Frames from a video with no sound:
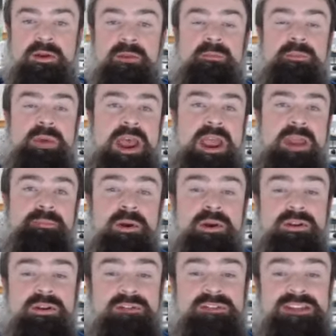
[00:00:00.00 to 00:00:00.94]
by
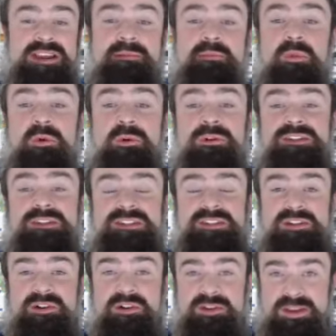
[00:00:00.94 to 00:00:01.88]
producing more
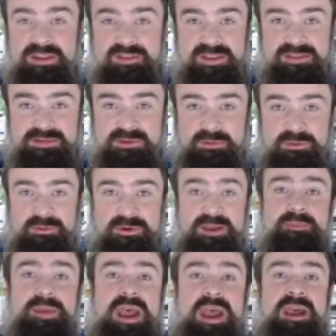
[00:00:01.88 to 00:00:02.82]

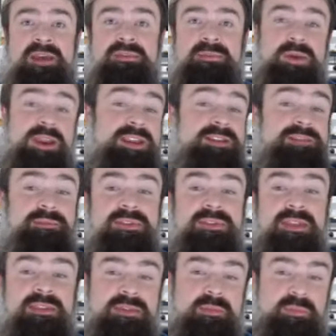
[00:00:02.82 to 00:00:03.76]
circulatory pathways
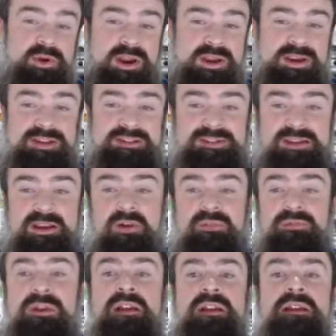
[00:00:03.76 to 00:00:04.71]
within the brain
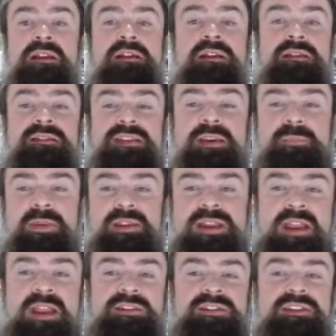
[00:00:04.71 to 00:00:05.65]
itself to
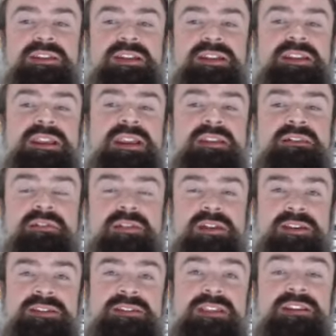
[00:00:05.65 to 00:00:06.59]
potentially
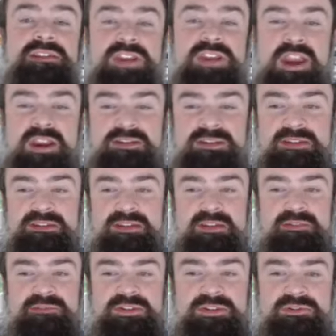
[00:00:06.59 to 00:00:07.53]
decrease the chances
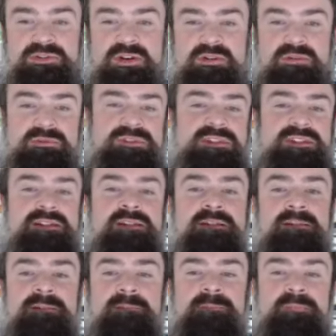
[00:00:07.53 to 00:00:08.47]
of strokes.
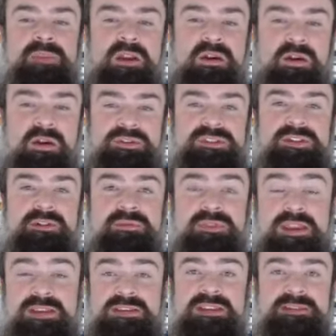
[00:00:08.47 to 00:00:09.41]
Also,
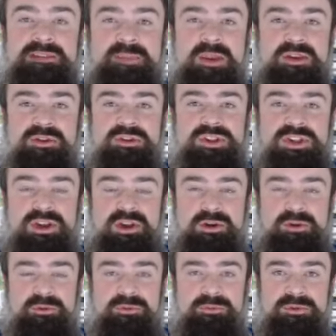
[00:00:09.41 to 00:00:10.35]
this has been
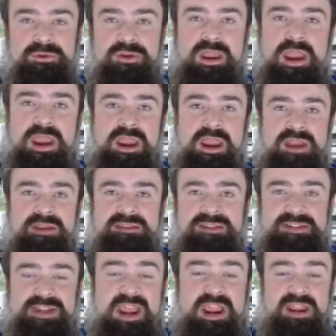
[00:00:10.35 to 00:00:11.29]
shown in
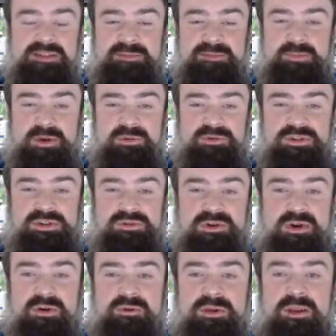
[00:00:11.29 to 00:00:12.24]
scans post
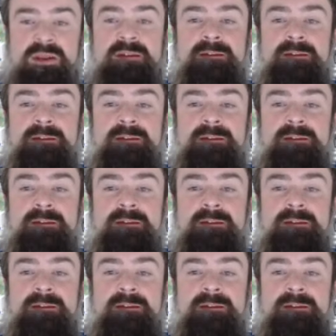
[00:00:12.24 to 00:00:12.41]
stroke